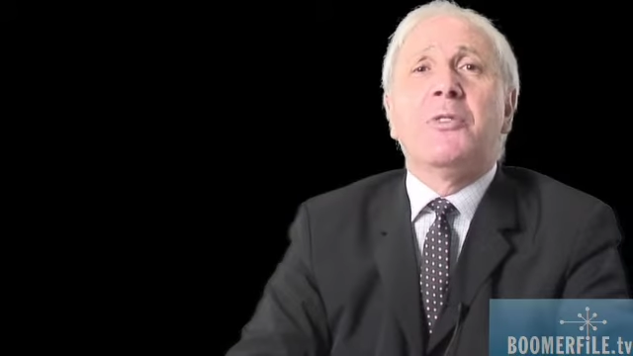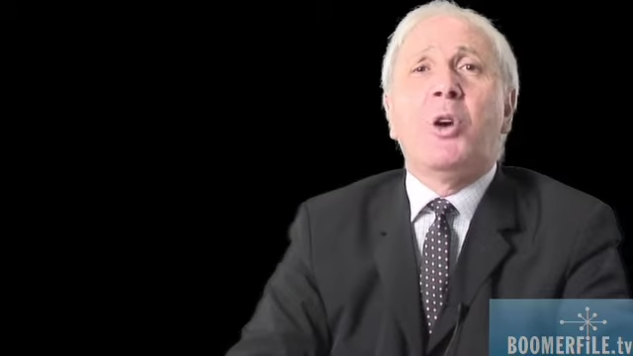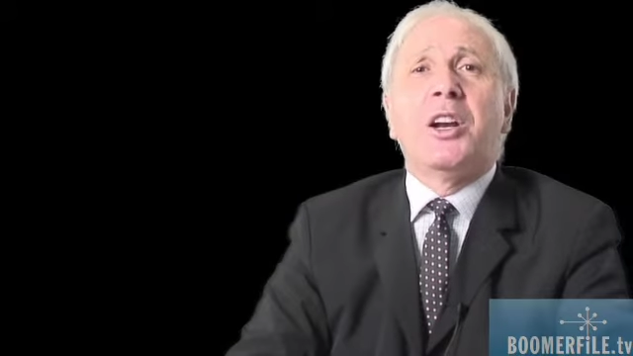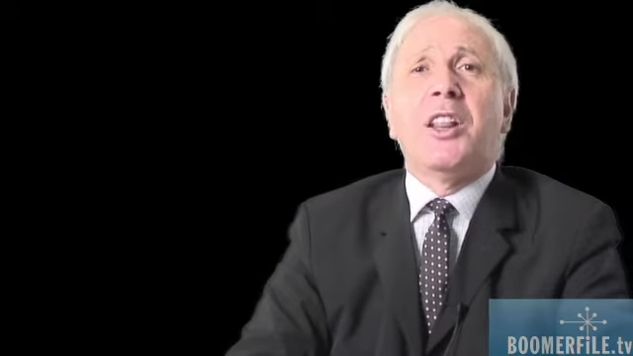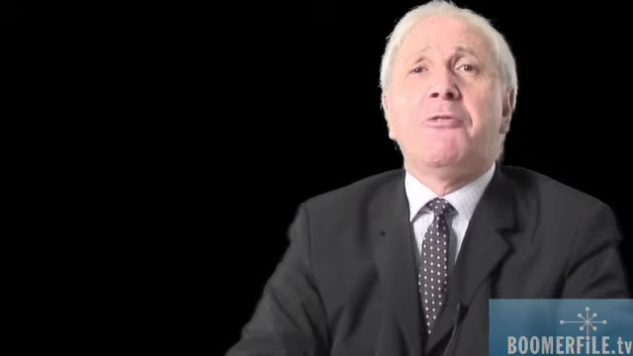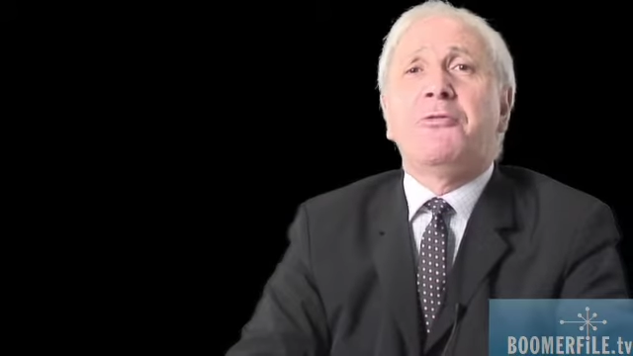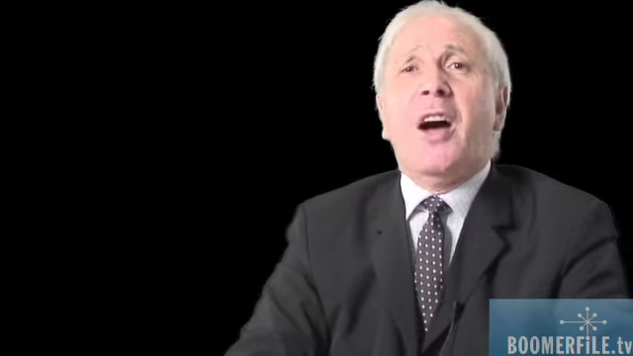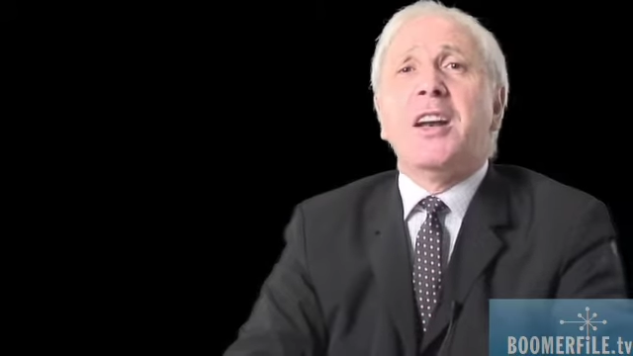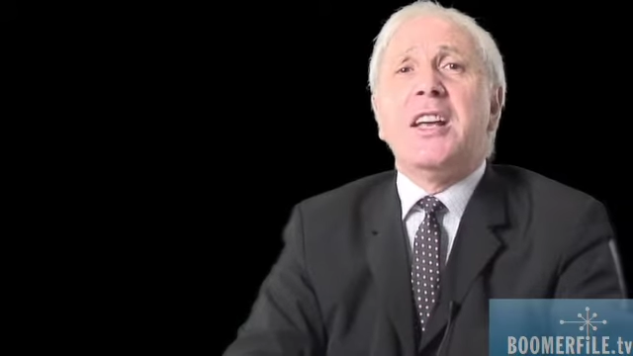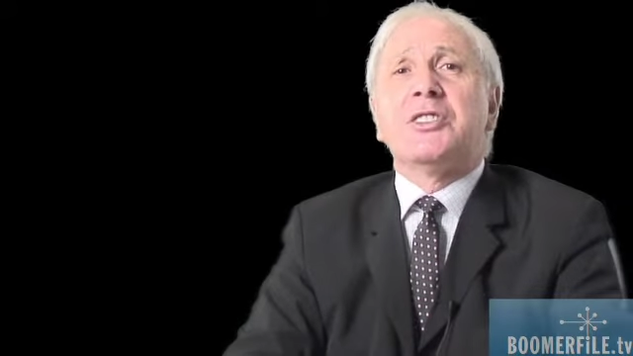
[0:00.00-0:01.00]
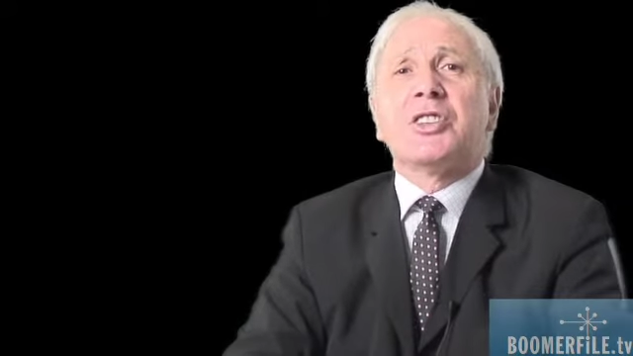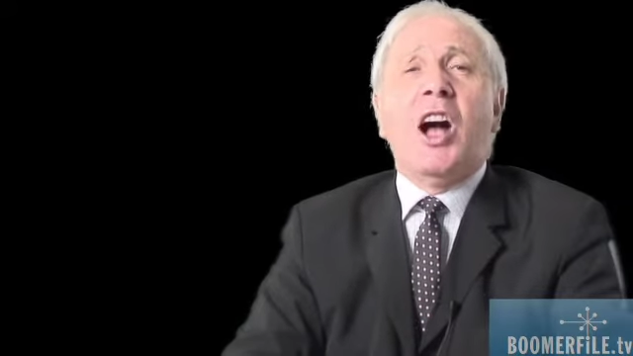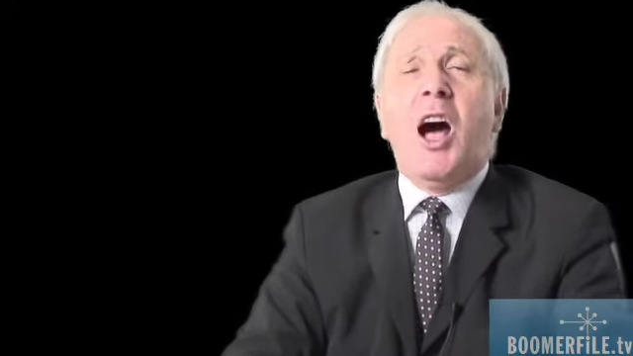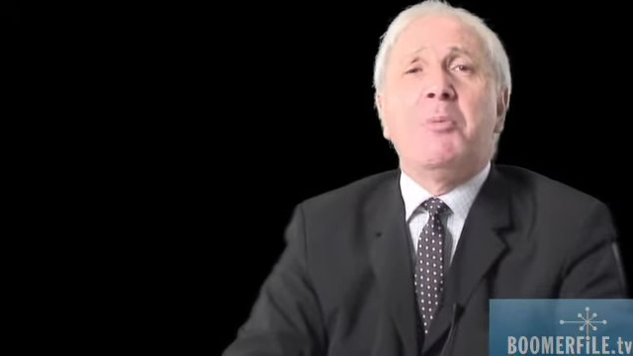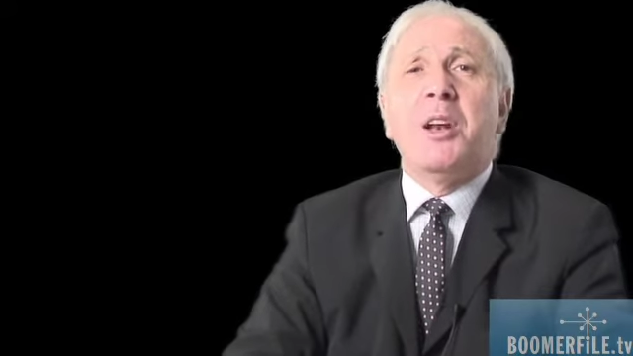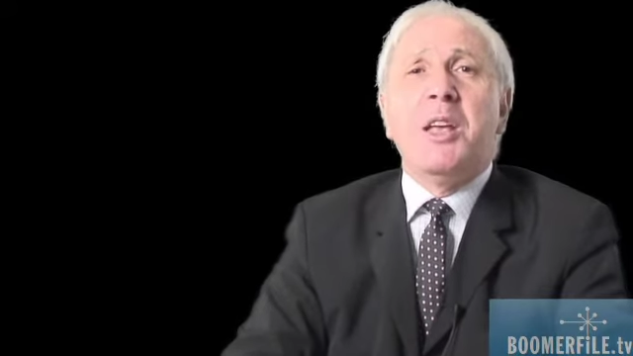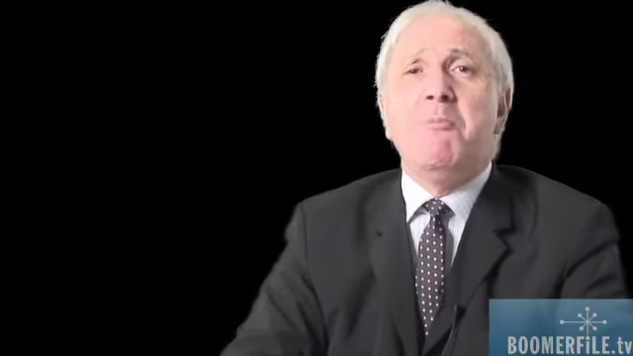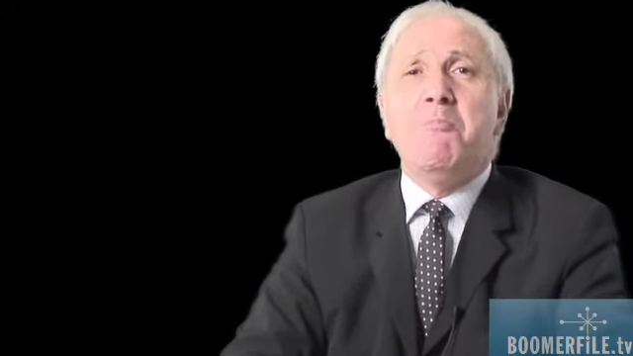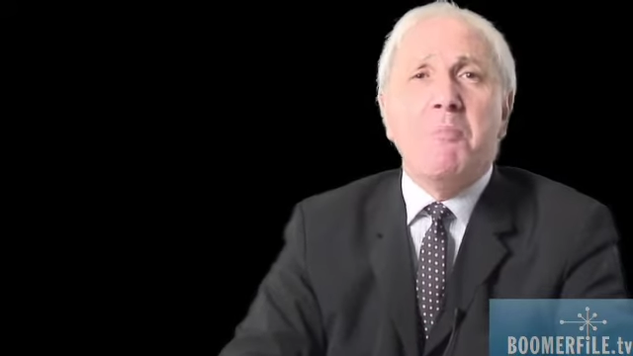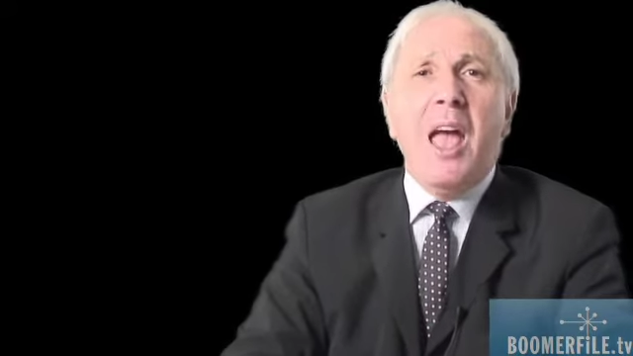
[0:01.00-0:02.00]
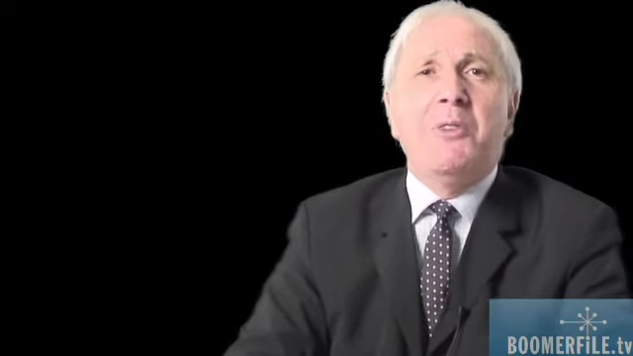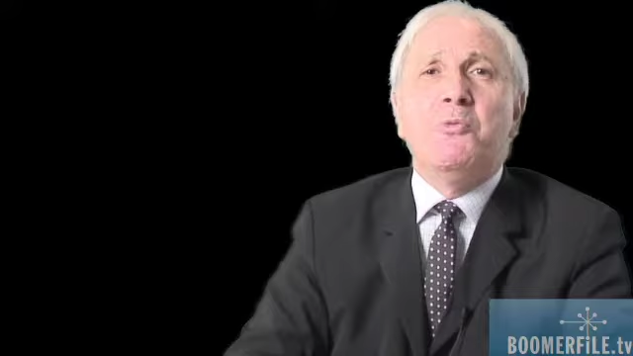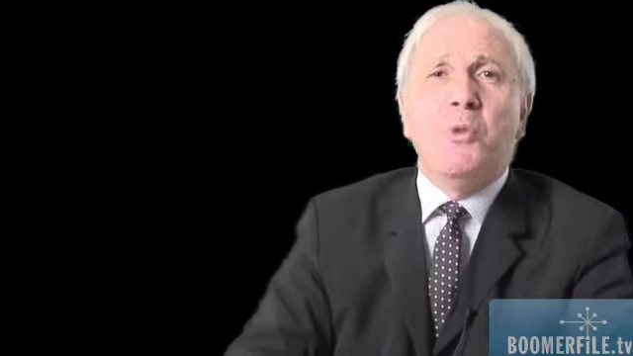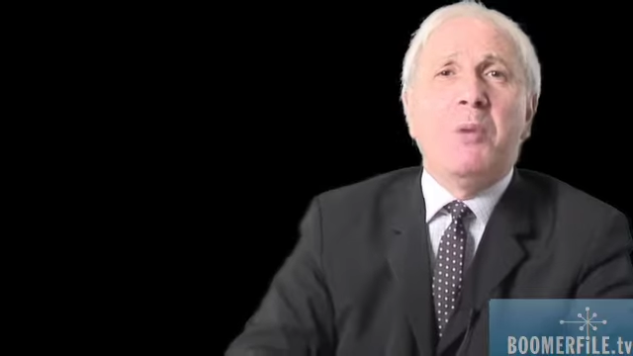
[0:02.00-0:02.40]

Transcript: of one of the funniest comedy men,